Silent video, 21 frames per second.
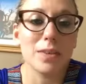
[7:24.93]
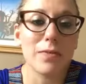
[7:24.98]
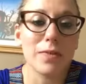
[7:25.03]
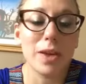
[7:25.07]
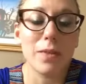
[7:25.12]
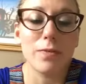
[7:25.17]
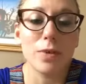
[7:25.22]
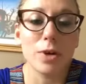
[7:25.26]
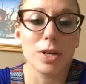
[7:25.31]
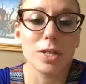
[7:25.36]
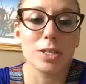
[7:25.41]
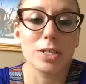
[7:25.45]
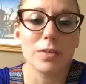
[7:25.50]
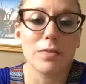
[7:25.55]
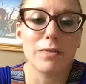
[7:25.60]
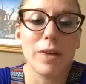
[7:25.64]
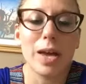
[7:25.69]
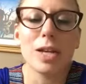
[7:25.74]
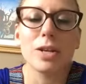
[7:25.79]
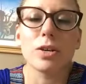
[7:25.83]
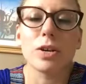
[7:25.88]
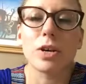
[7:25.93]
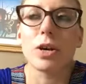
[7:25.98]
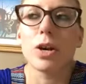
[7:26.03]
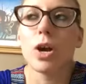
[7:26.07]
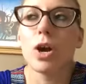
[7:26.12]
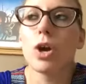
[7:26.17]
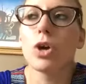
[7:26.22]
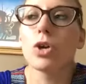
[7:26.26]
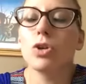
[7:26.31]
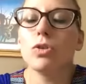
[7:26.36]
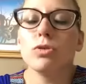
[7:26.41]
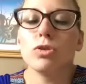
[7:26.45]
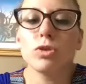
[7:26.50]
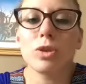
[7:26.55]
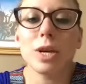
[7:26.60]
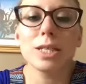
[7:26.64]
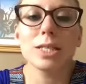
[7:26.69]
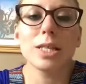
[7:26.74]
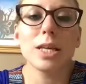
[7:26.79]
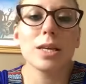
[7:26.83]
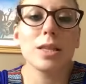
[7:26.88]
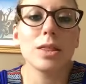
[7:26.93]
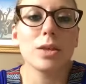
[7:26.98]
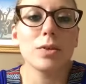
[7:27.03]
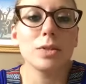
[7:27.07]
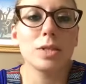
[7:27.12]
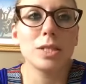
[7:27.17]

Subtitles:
If you're a defender, you trust that